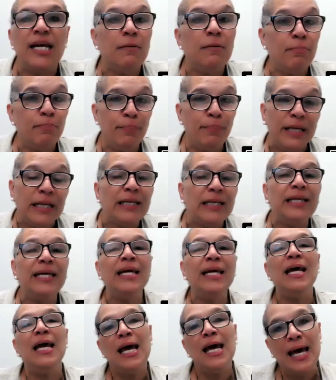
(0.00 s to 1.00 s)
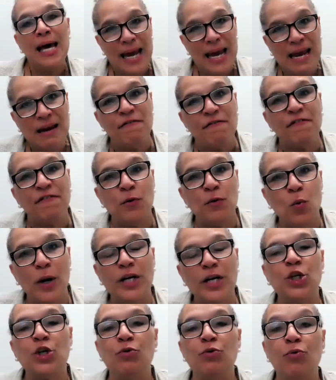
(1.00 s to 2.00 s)
in building
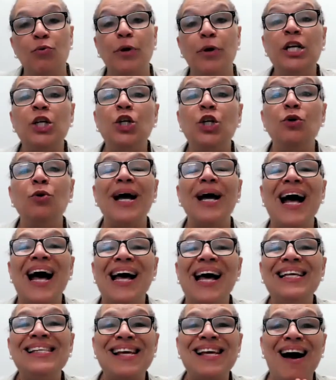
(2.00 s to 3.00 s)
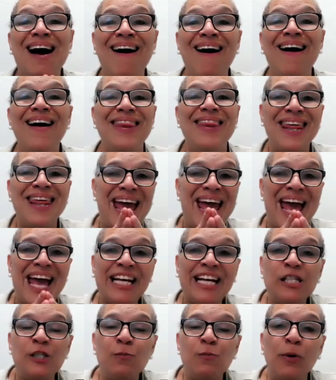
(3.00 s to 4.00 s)
influential reach. You guys are the
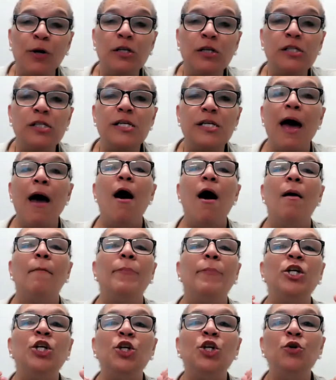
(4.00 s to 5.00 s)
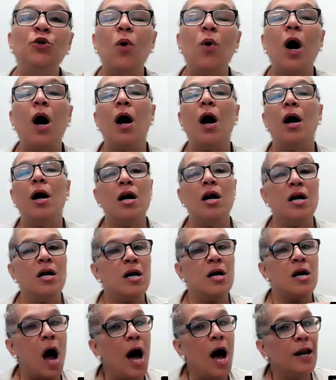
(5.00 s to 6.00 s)
experts, but you are
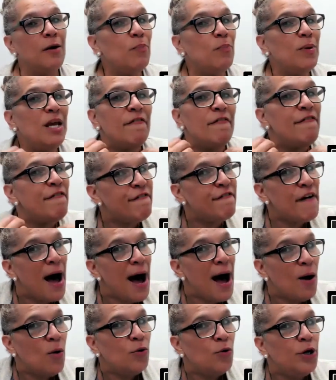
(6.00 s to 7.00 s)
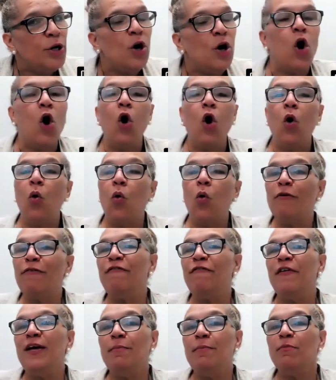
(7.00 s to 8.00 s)
not being found or
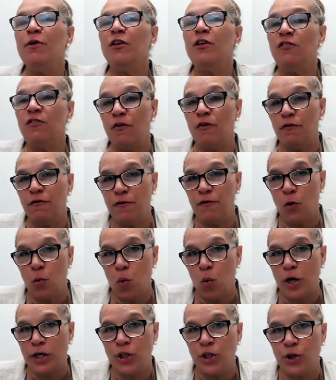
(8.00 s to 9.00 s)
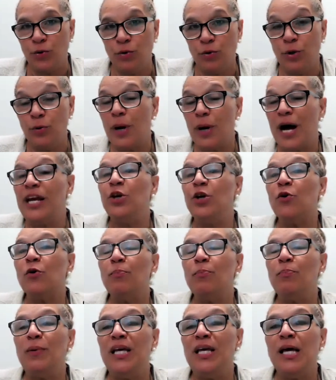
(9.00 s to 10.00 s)
famous for what you do, and you're
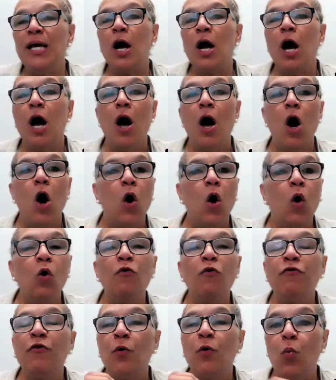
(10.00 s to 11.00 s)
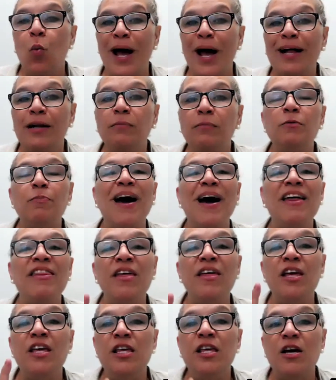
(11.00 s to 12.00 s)
being overwhelmed by
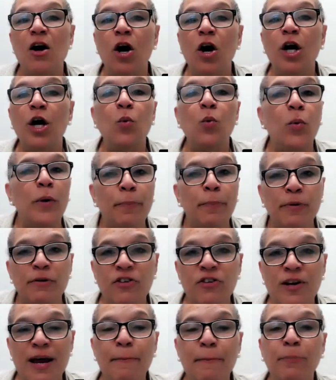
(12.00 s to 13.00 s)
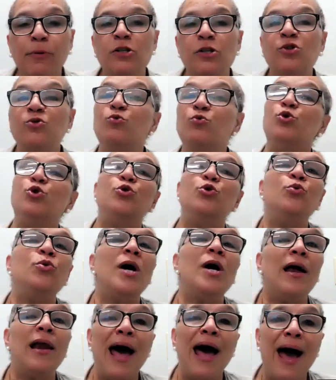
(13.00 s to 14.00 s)
the younger whippersnappers who do
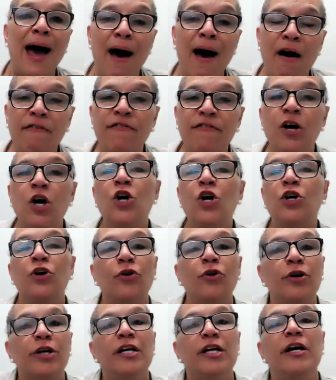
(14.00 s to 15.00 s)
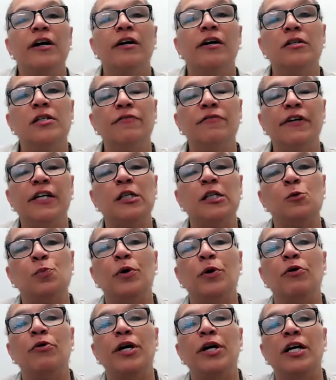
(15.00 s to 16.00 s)
not have your years of
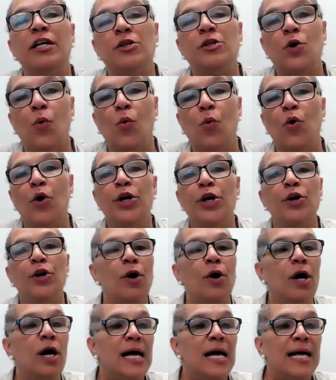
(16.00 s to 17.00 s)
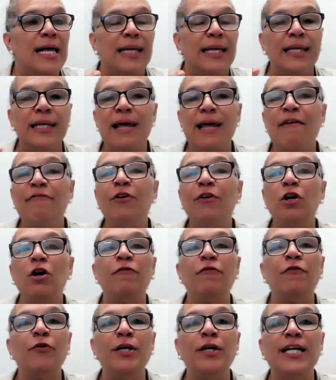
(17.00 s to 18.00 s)
experience or your level
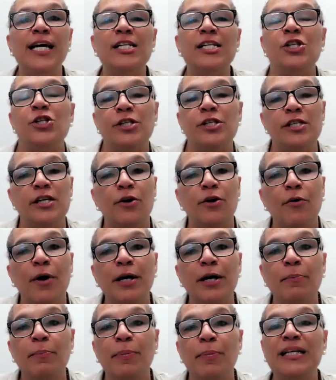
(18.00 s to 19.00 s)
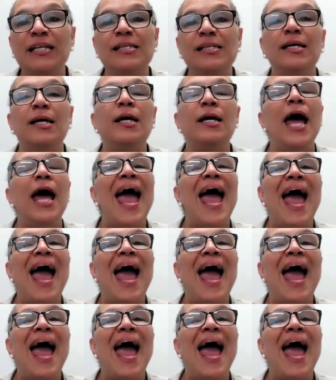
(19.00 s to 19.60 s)
of credentials and credibility.